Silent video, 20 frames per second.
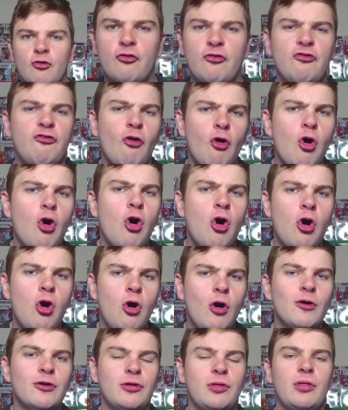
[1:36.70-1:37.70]
4
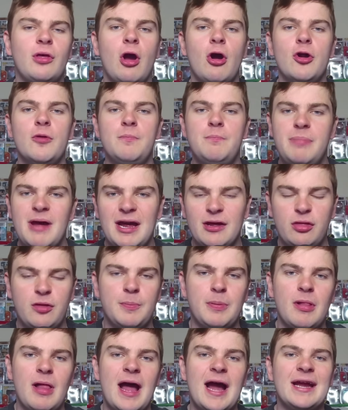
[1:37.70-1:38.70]
or so best
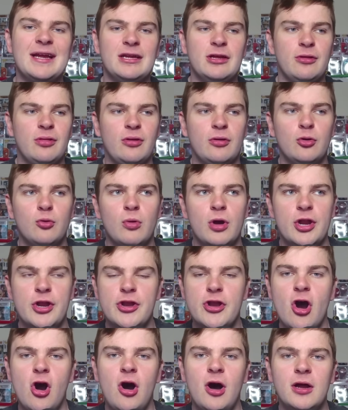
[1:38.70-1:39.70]
players who are
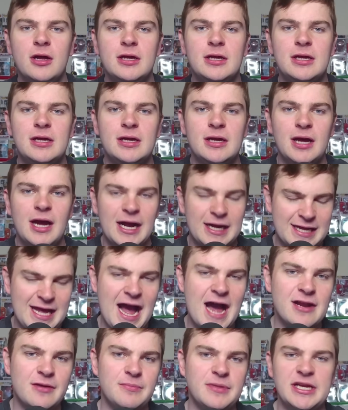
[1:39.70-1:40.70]
not
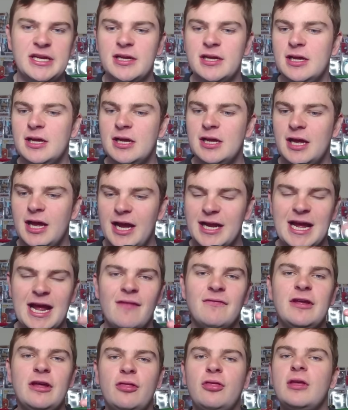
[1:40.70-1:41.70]
academy.
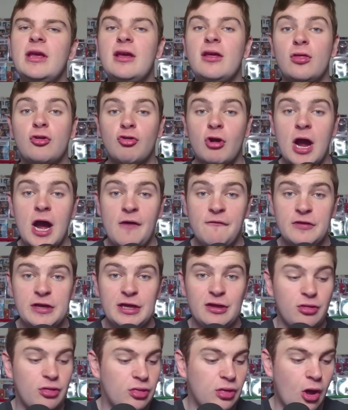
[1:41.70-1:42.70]
Again, this year's draft
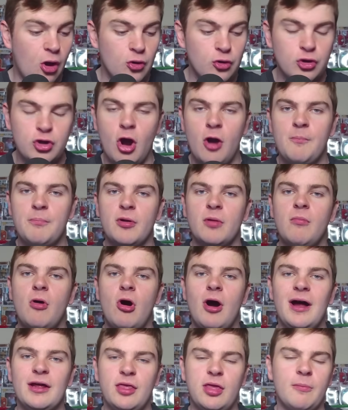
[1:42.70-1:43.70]
is so
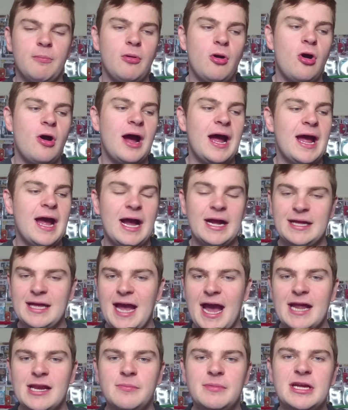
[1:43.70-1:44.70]
compromised by
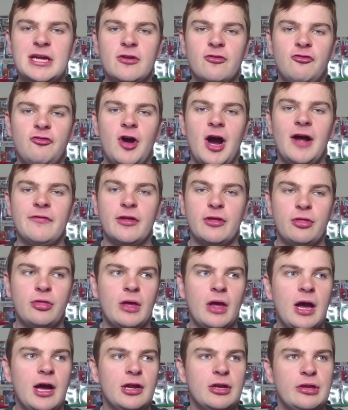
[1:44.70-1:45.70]
academy and
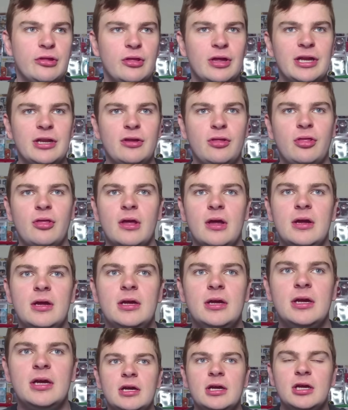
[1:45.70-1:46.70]
father-sons.
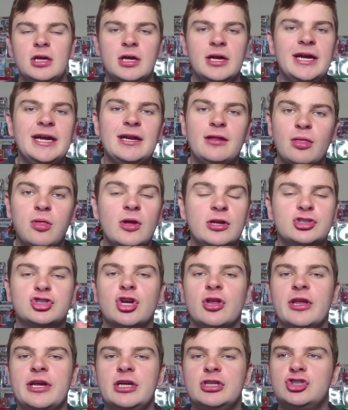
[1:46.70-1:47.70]
It's
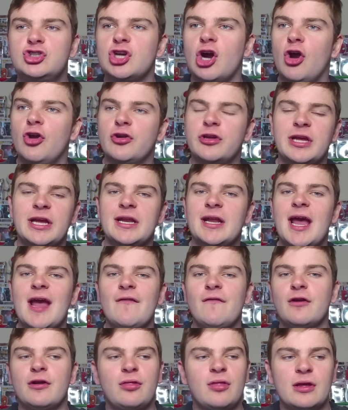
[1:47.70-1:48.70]
literally a joke, and
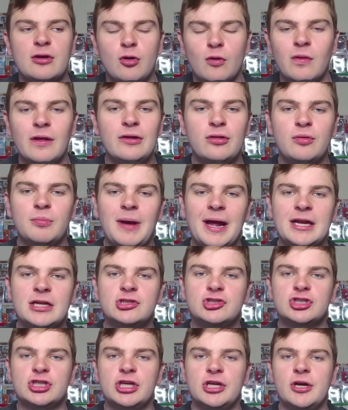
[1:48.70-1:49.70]
every single list
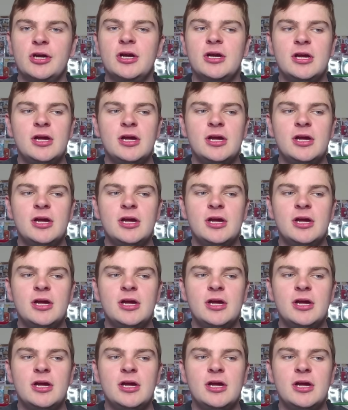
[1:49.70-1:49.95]
manager